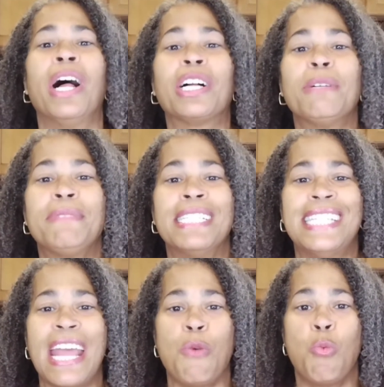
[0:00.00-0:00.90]
Welcome
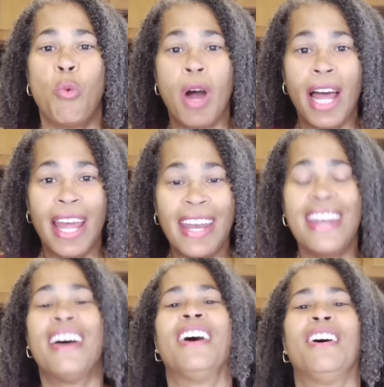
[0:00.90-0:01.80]
to day
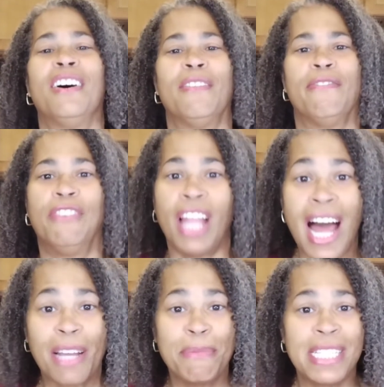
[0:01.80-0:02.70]
one of
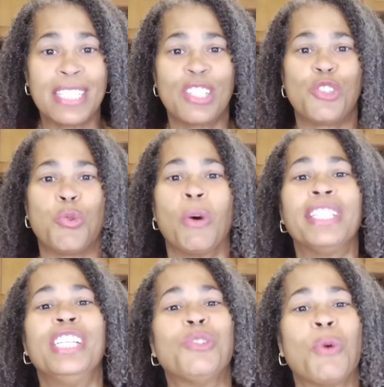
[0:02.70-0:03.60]
Vlogmas
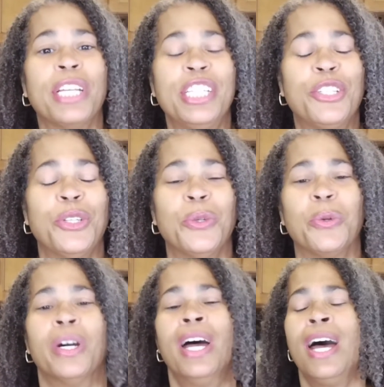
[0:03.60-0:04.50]

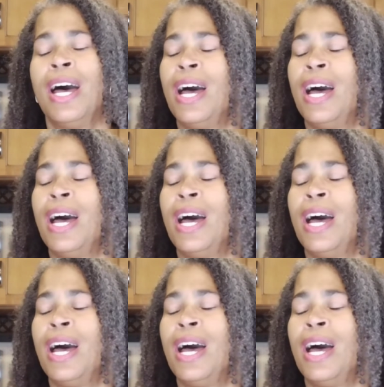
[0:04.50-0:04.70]
2022.